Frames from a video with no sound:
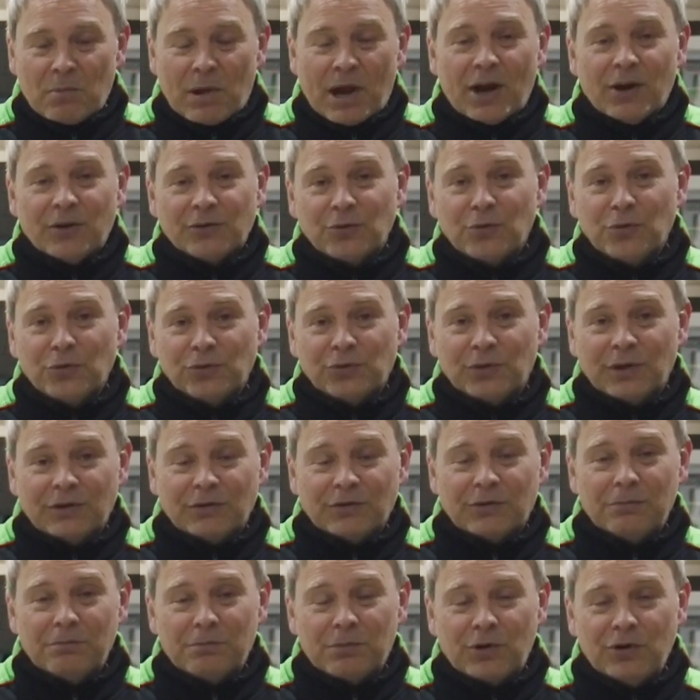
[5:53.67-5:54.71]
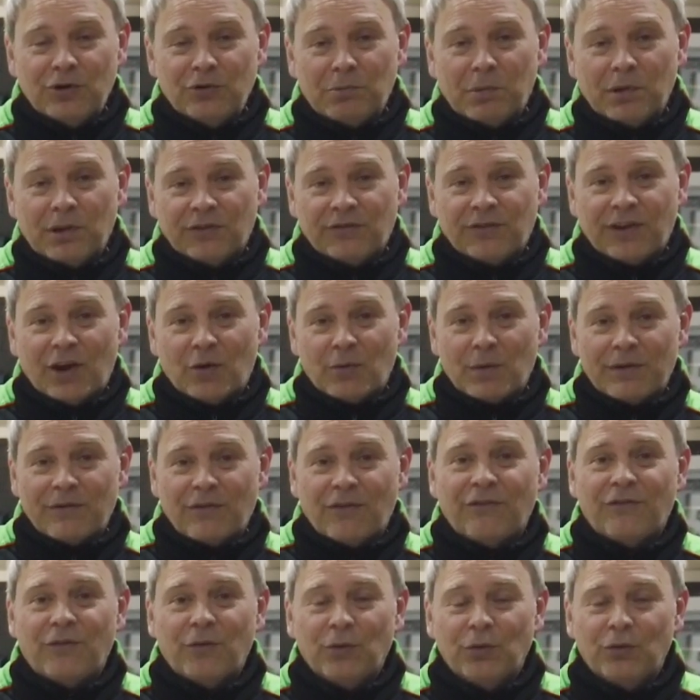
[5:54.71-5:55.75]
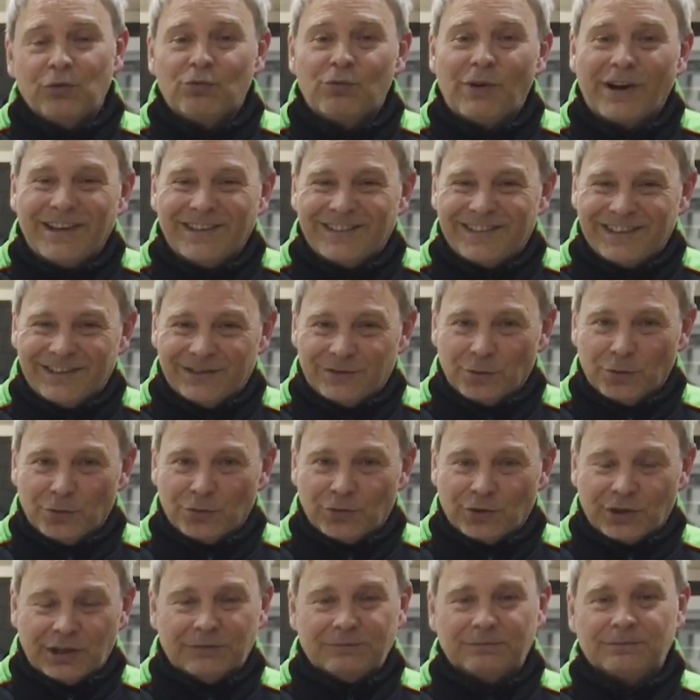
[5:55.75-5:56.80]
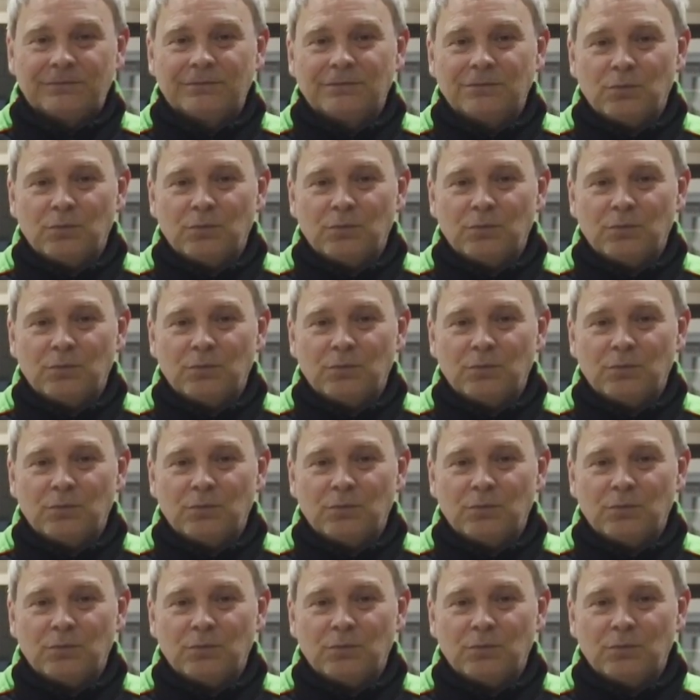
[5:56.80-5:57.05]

Power is also improved by the fact we have a full race exhaust on it,